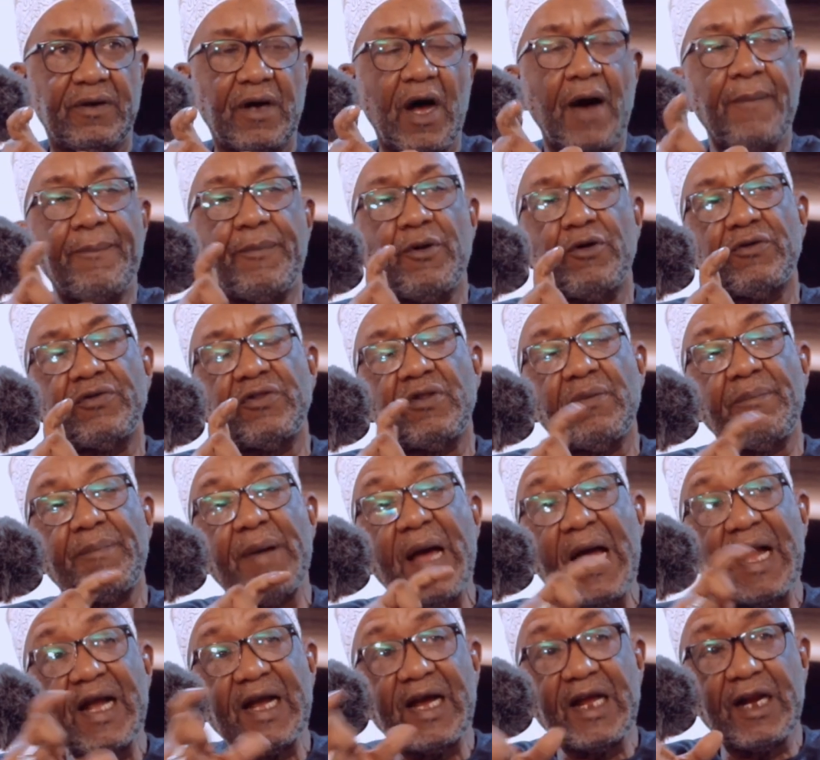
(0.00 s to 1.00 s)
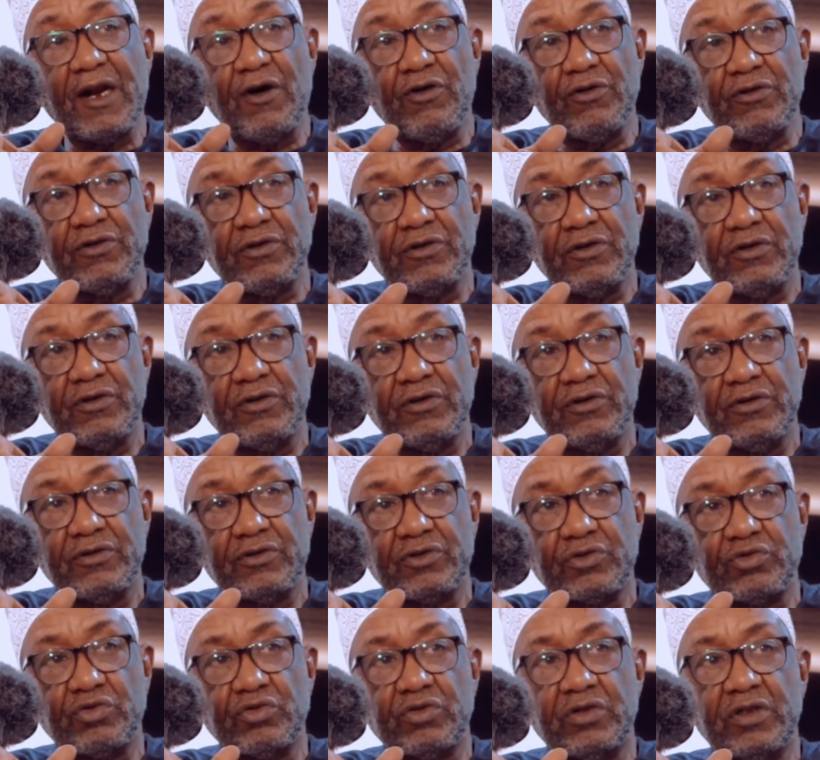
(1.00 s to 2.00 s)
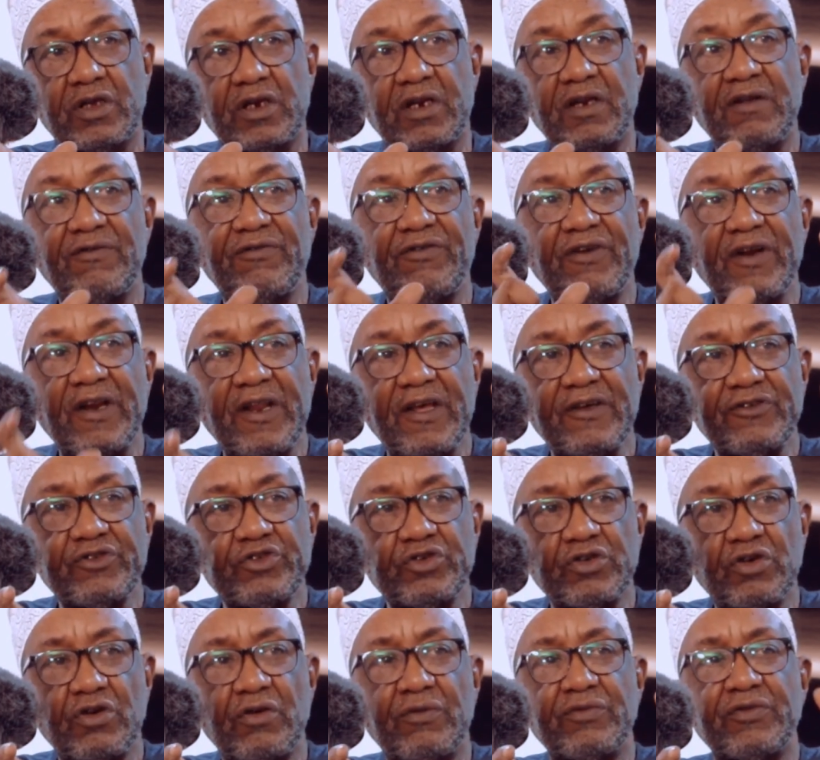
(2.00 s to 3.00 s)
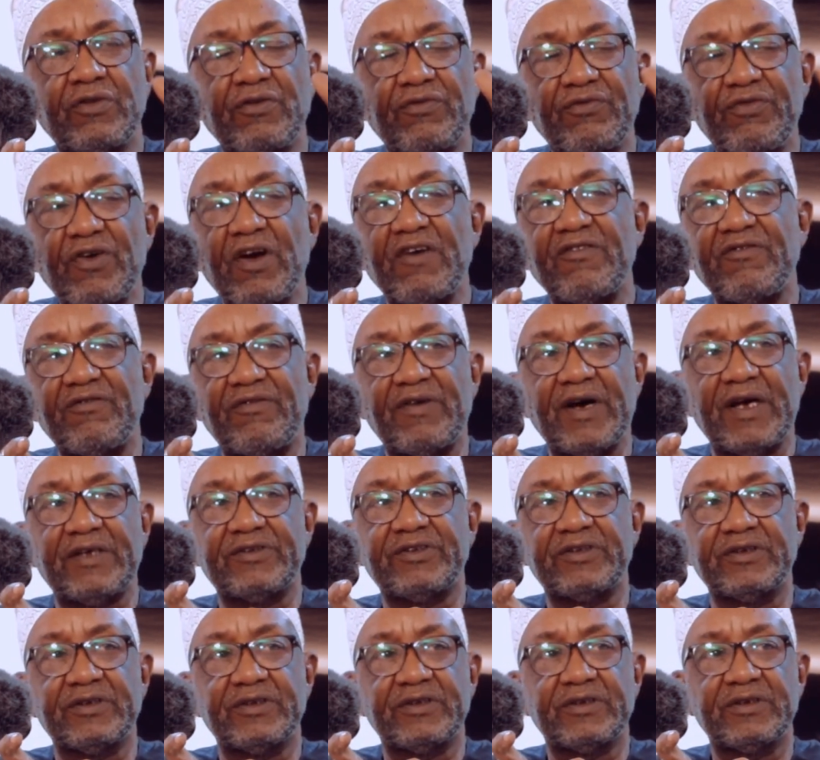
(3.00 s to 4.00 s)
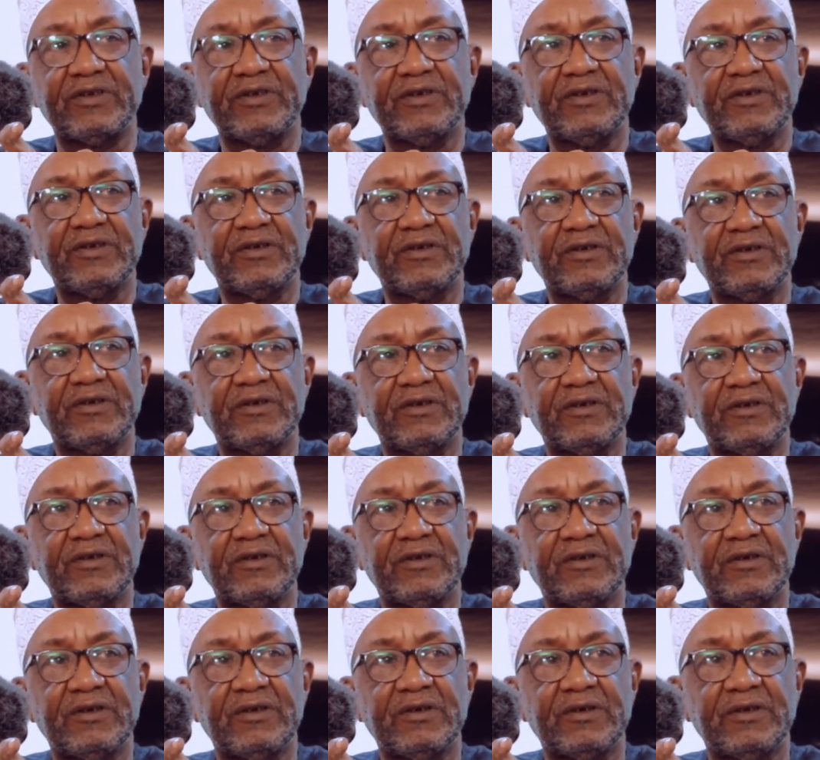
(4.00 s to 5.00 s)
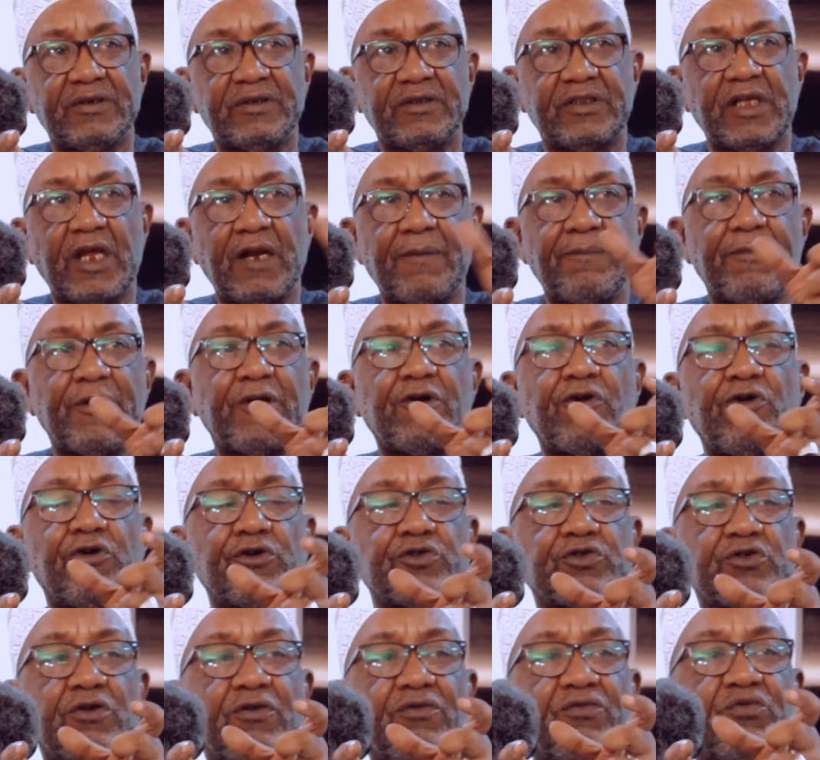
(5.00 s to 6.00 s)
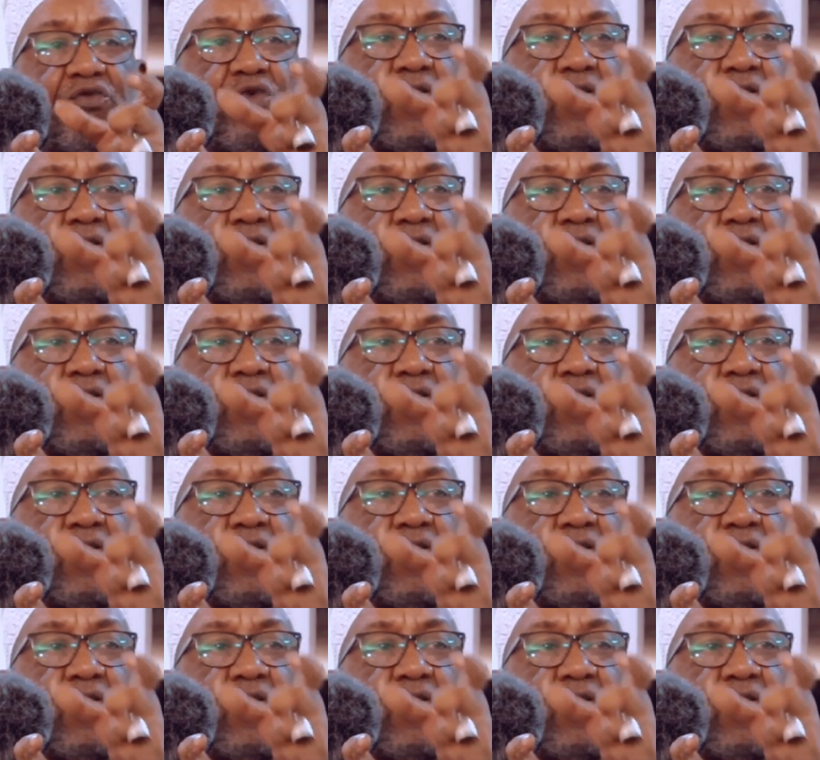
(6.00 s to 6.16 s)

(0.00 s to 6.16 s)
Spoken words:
upon the background to the revelation of the 5 verses. That because of